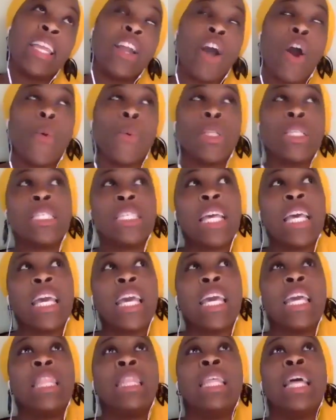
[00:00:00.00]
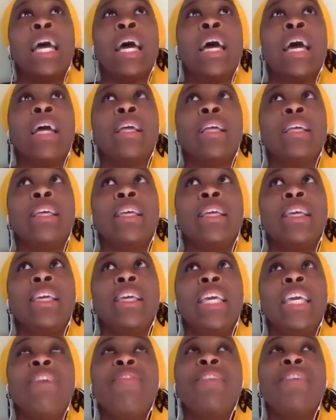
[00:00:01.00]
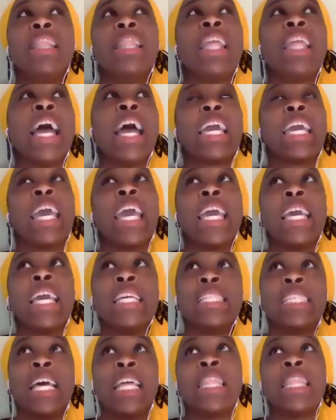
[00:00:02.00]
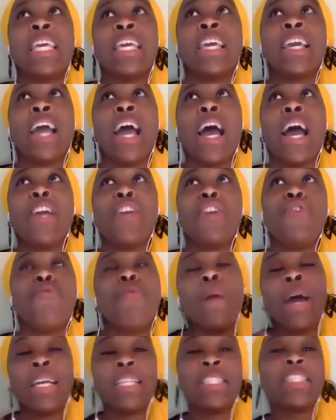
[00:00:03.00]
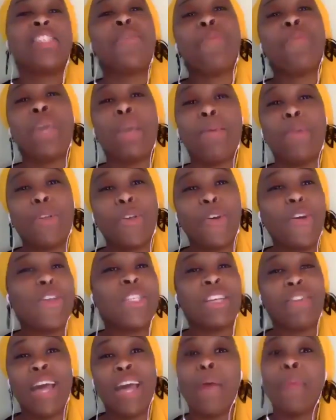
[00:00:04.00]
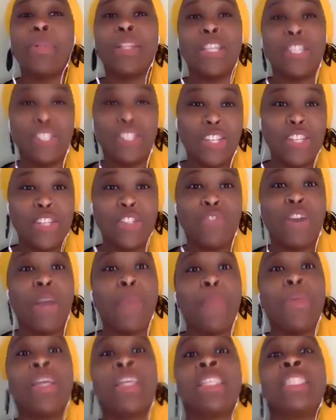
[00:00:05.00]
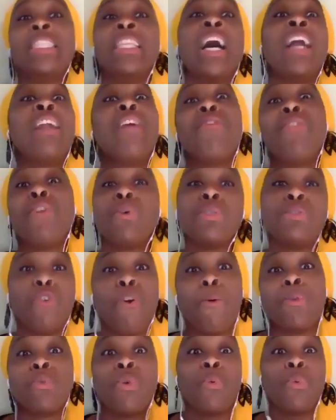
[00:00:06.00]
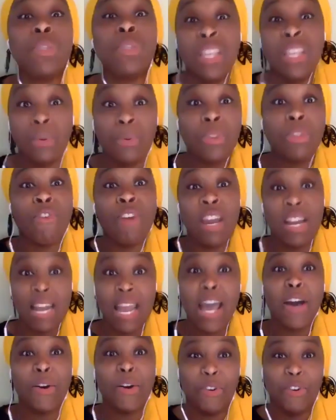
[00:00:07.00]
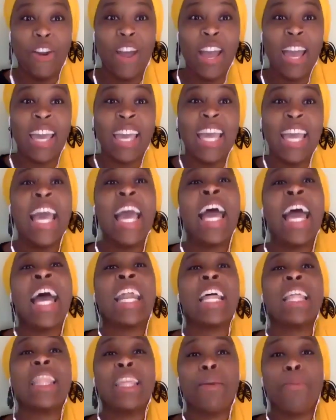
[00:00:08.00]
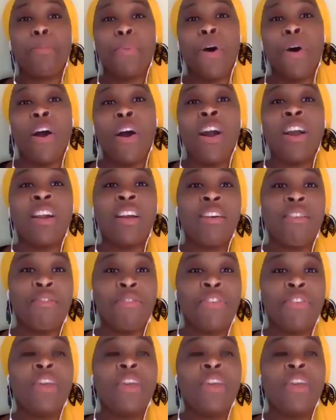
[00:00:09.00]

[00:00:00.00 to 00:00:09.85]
would say that even in that case, I think you might still be able to call yourself an abolitionist, right? Because none of those forms what we deal with right now, right? And I think part of